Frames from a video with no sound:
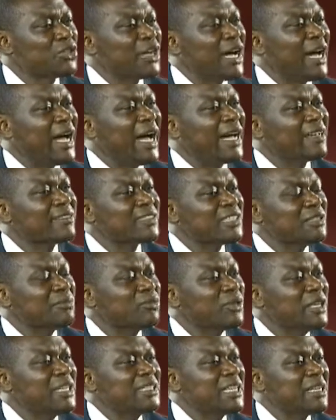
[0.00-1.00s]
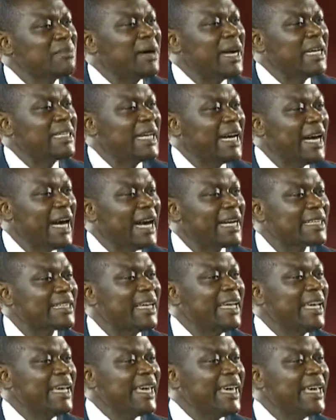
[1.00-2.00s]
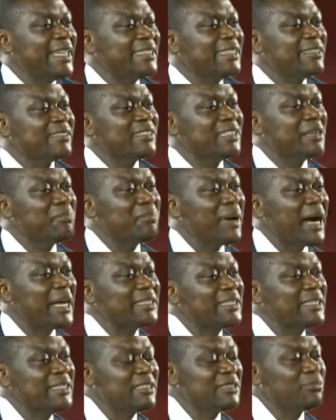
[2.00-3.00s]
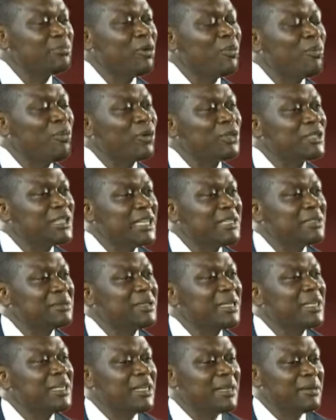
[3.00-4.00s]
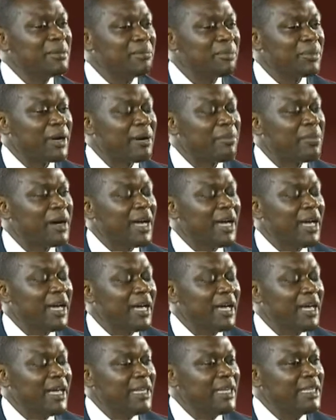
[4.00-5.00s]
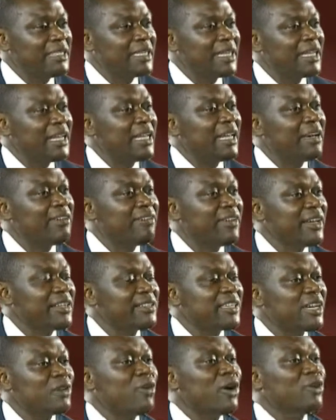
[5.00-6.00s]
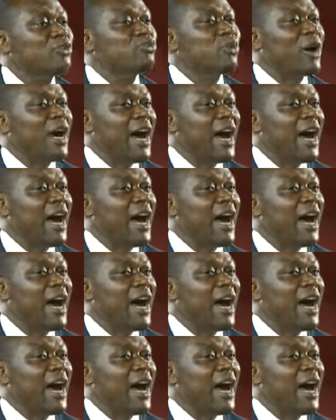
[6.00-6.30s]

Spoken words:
as stipulated by the Act. It is the party's purported internal affairs that want to